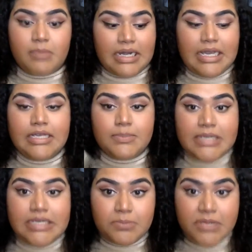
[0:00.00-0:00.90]
please,
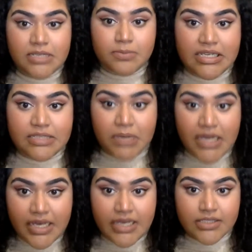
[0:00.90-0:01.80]
please, please, please,
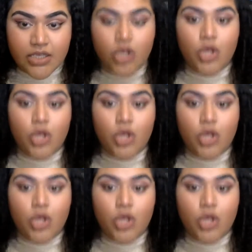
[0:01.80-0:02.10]
please,